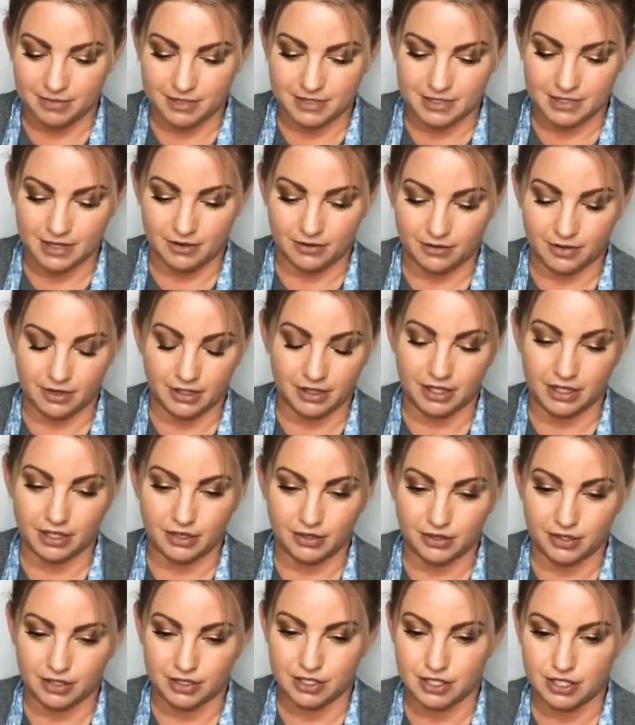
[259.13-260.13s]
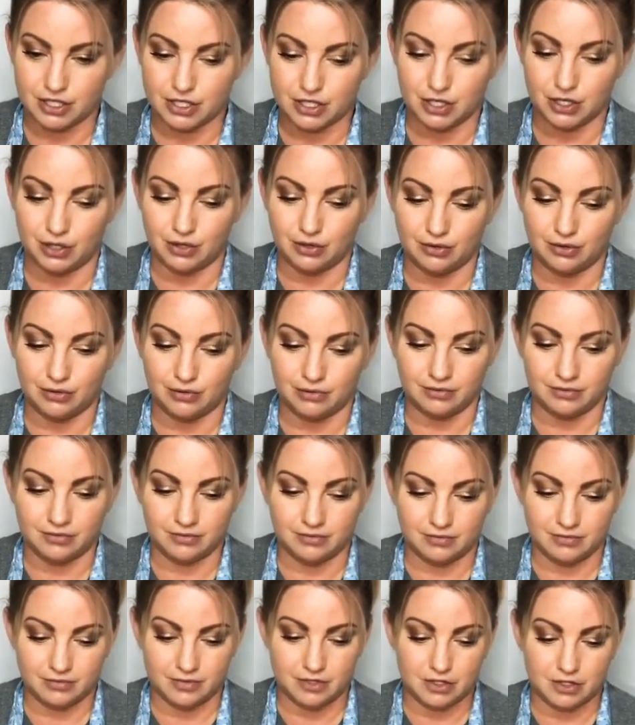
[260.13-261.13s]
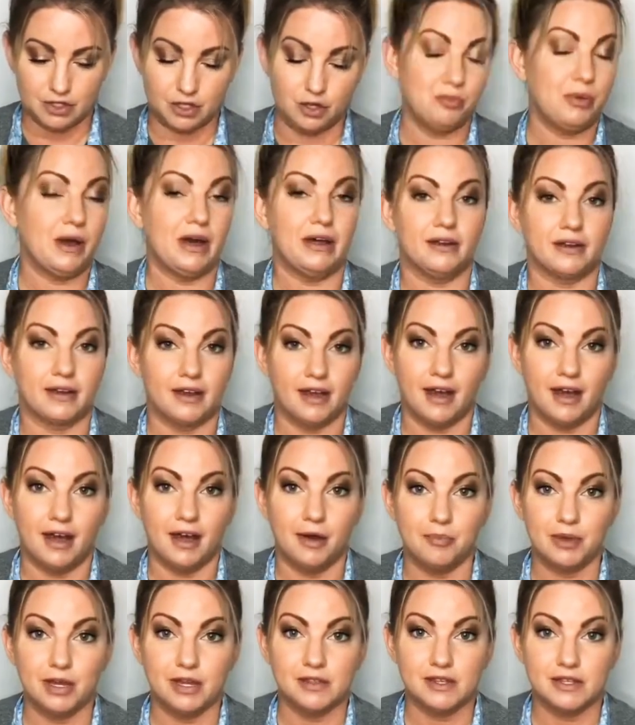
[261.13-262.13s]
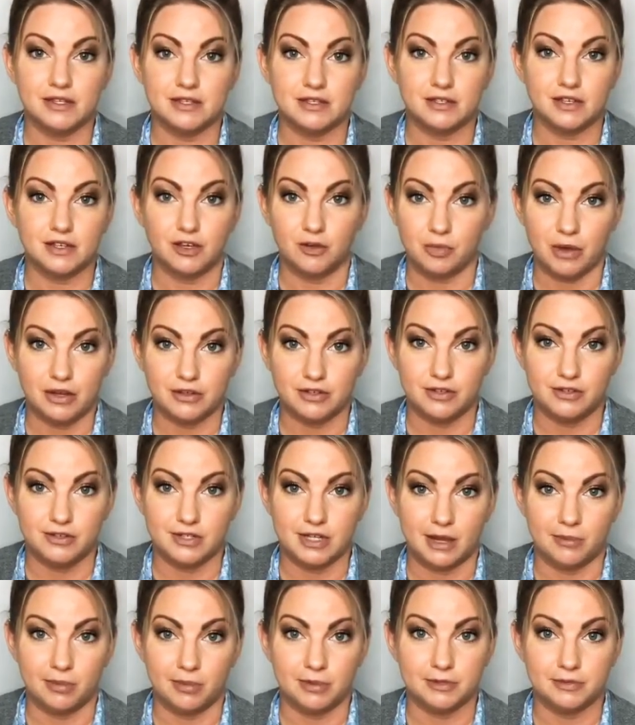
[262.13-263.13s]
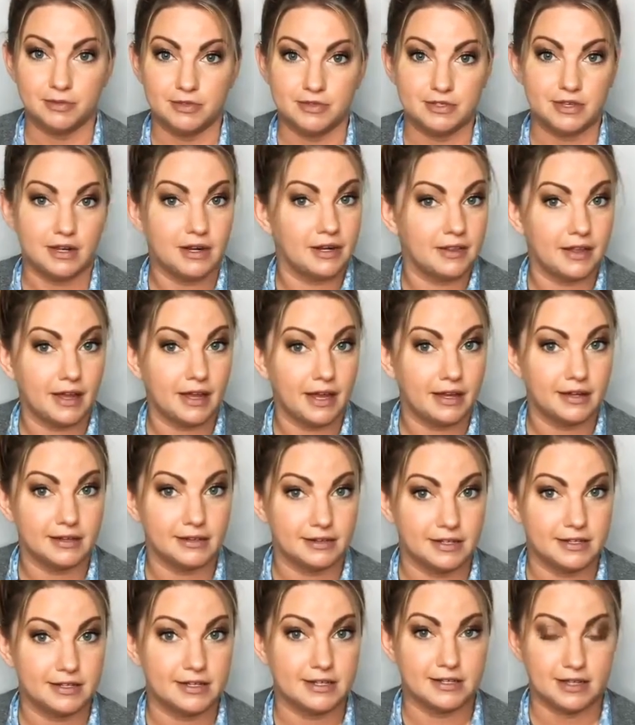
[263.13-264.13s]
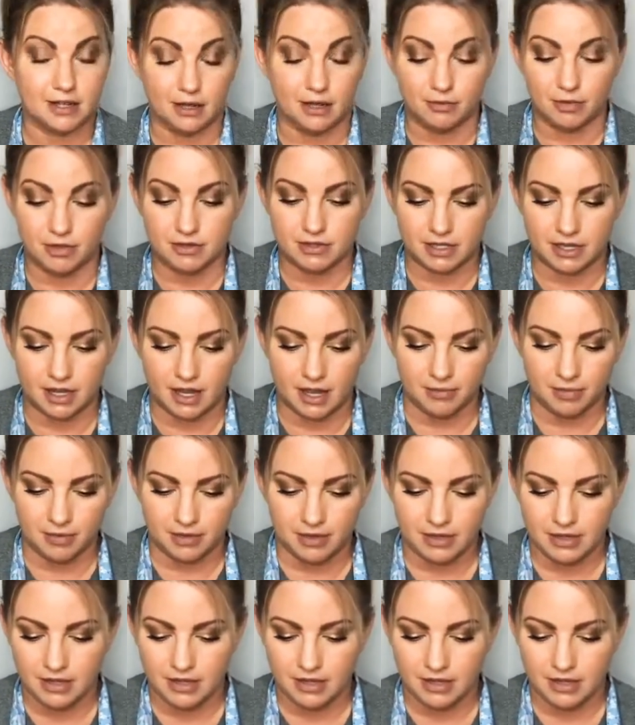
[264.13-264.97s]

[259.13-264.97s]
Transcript: So really you could just scoop out a cup and then scoop out 2 tablespoons out of that because it's almost a cup.